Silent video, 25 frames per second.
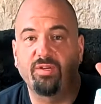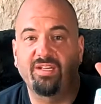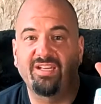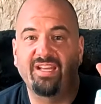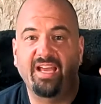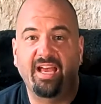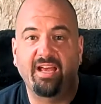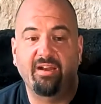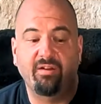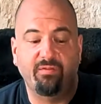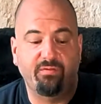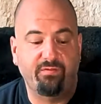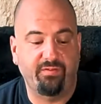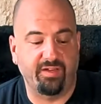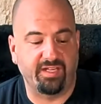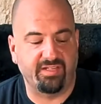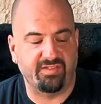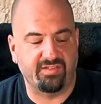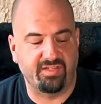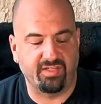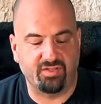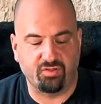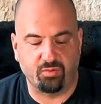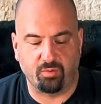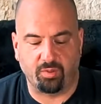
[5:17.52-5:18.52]
and how to fix
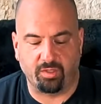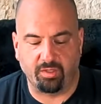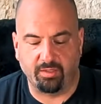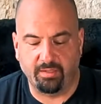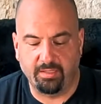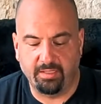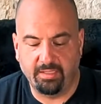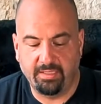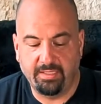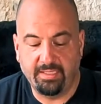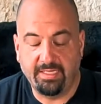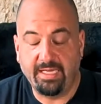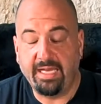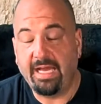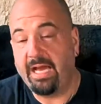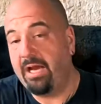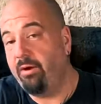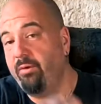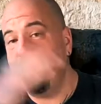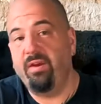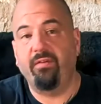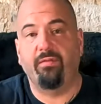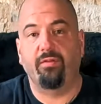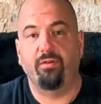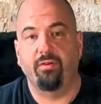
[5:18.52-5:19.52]
this one.
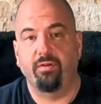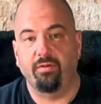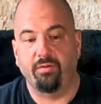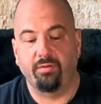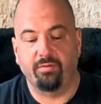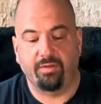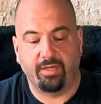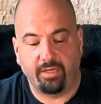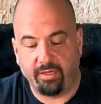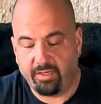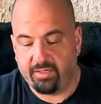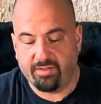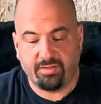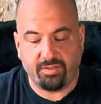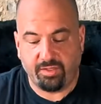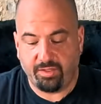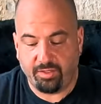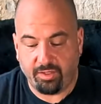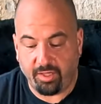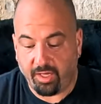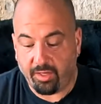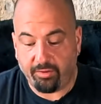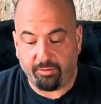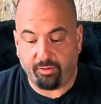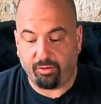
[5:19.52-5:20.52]
However, there is
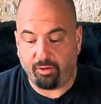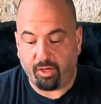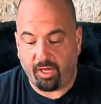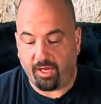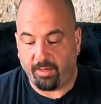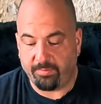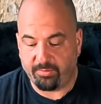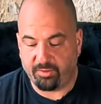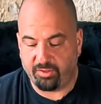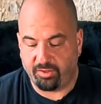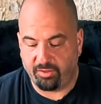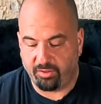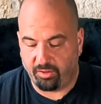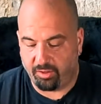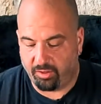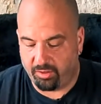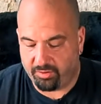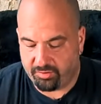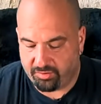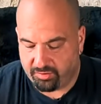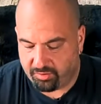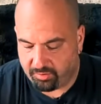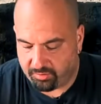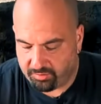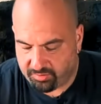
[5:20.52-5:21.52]
another option
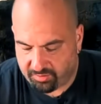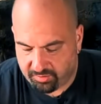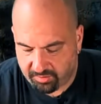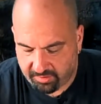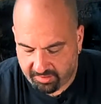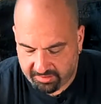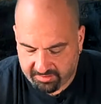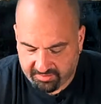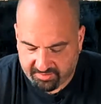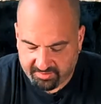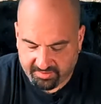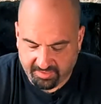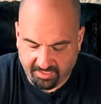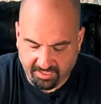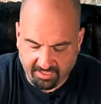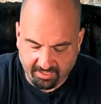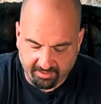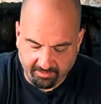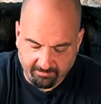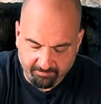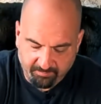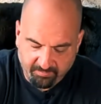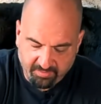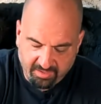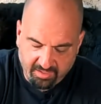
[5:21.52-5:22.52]
also. So let's
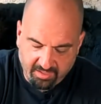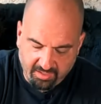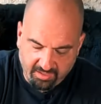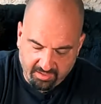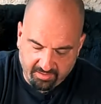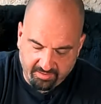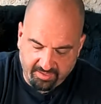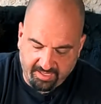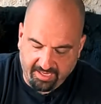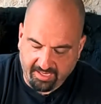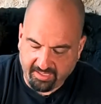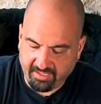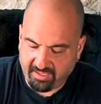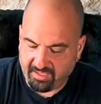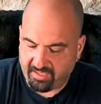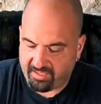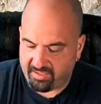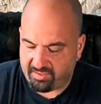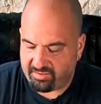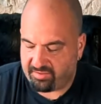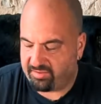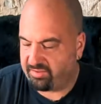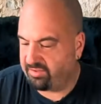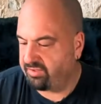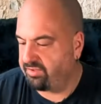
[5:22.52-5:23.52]
say that
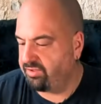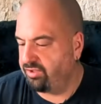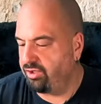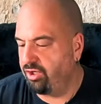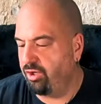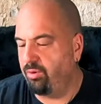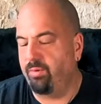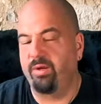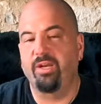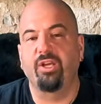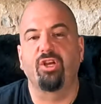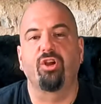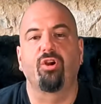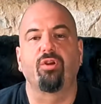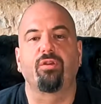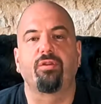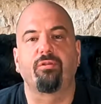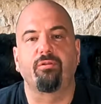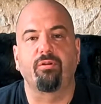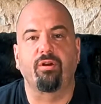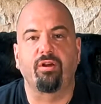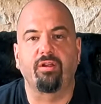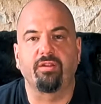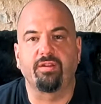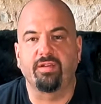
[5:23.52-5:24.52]
you don't want to go
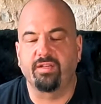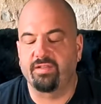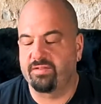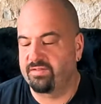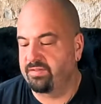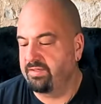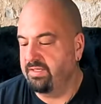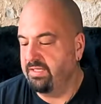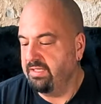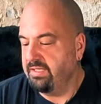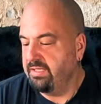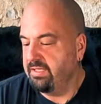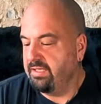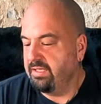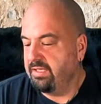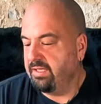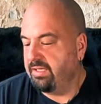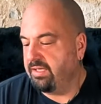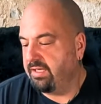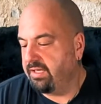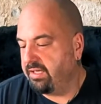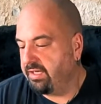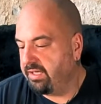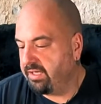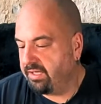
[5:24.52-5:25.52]
through all this.
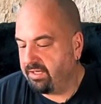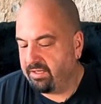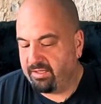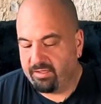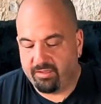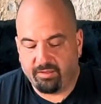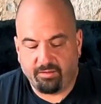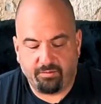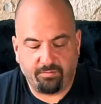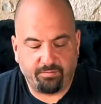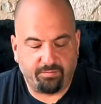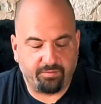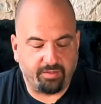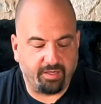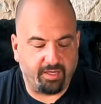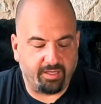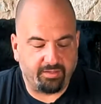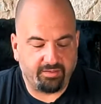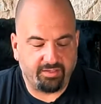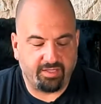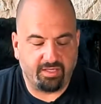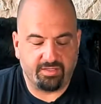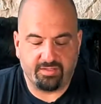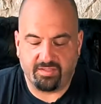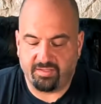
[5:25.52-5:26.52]
You've
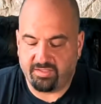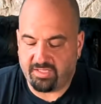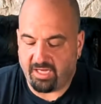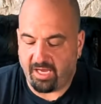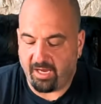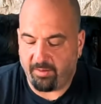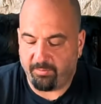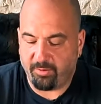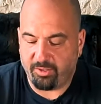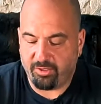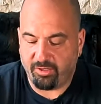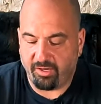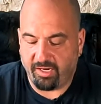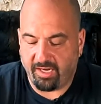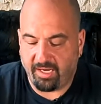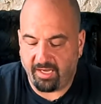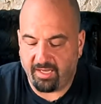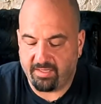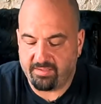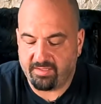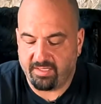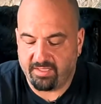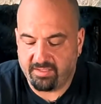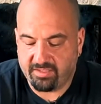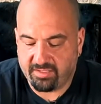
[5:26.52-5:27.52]
got tons of time on your
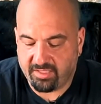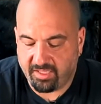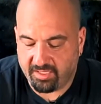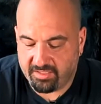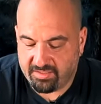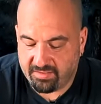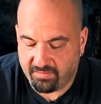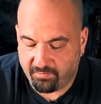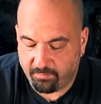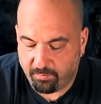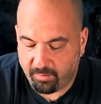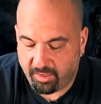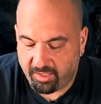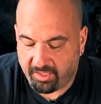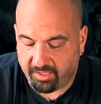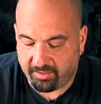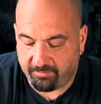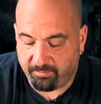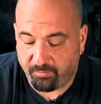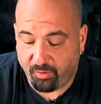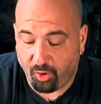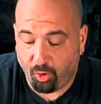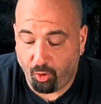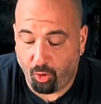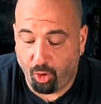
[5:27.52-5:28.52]
hands and tons of money,
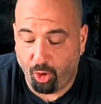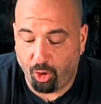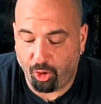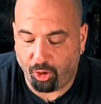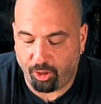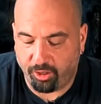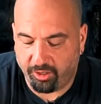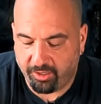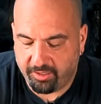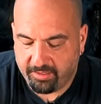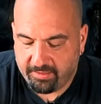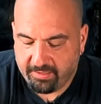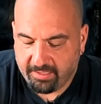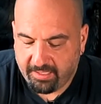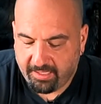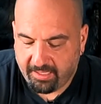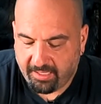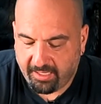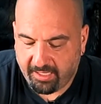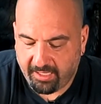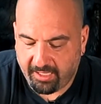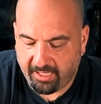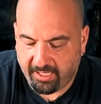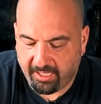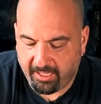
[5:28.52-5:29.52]
or
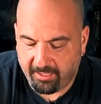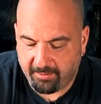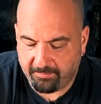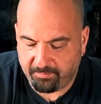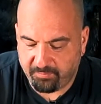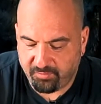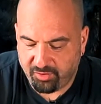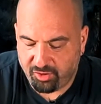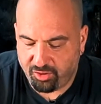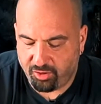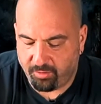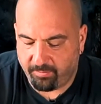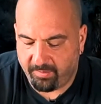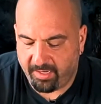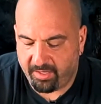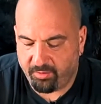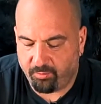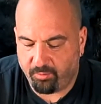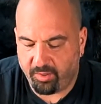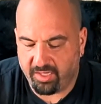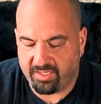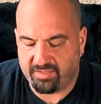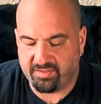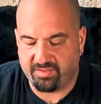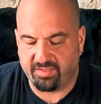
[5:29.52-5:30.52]
you don't mind
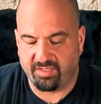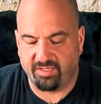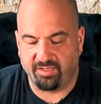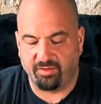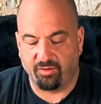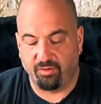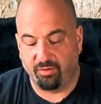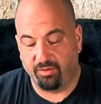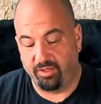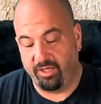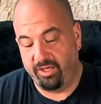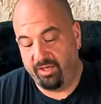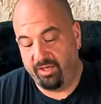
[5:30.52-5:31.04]
wasting,